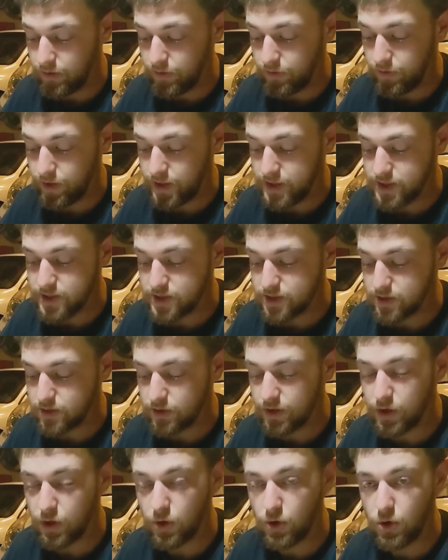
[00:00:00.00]
These
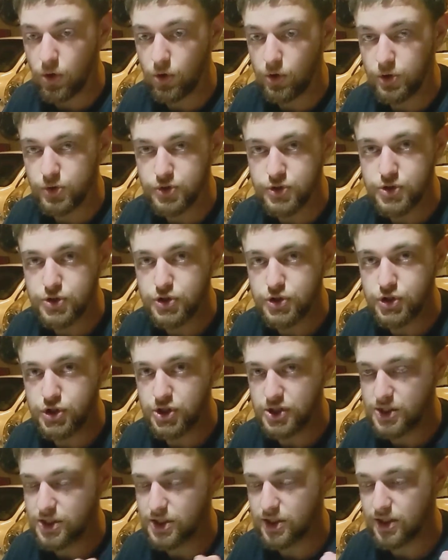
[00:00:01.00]
little holes
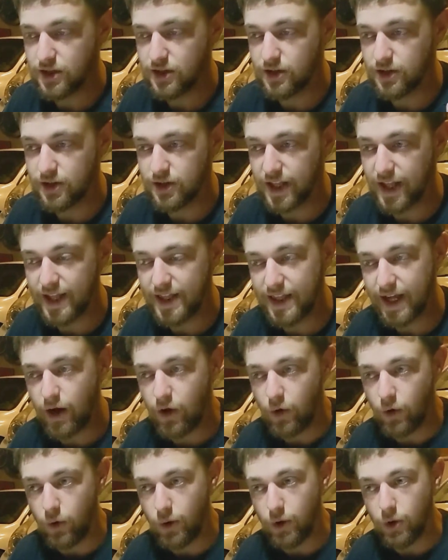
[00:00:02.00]
just let
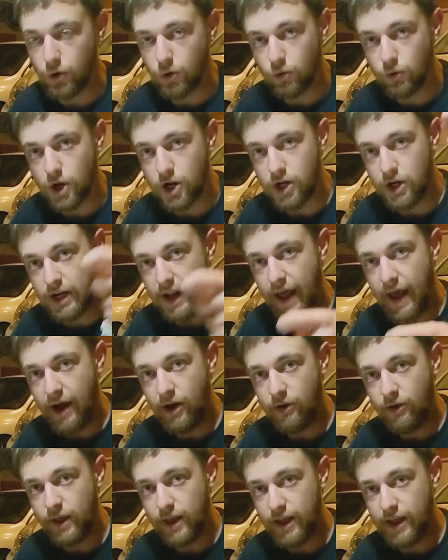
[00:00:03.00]
that oil run
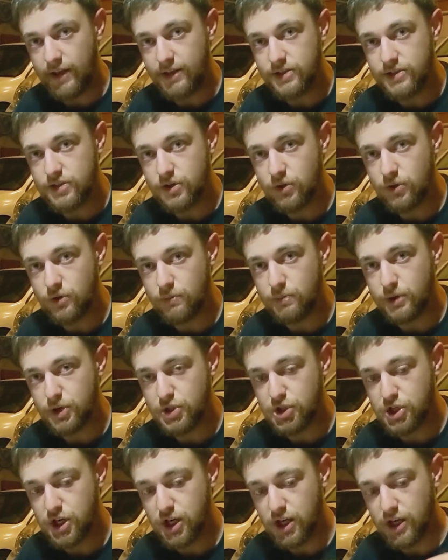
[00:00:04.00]
down into the
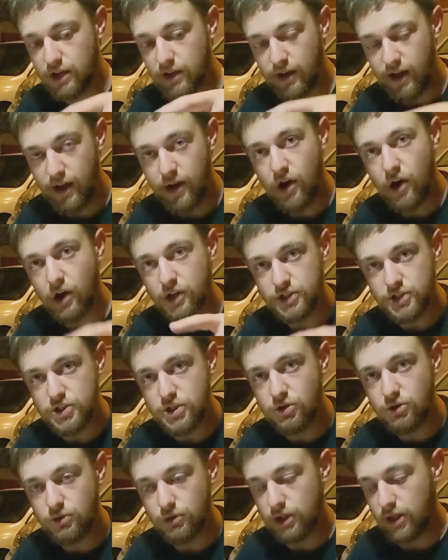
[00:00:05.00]
bushing and
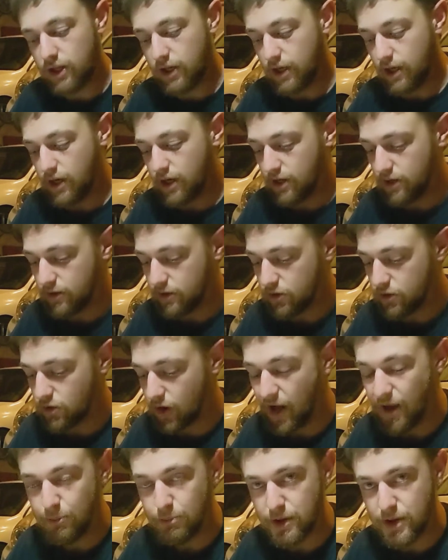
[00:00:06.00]
onto the
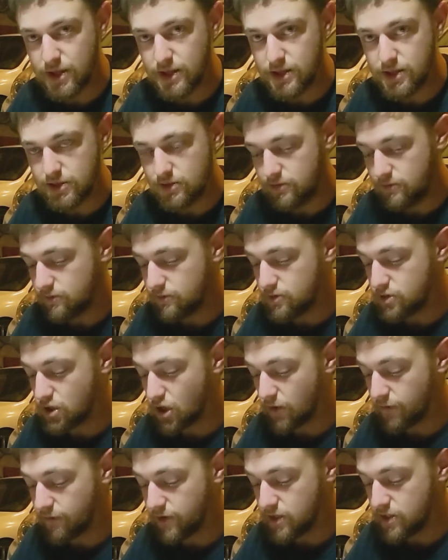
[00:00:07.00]
crank pin
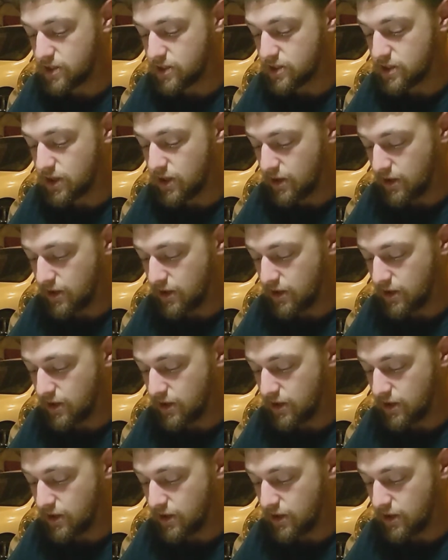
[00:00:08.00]
surface.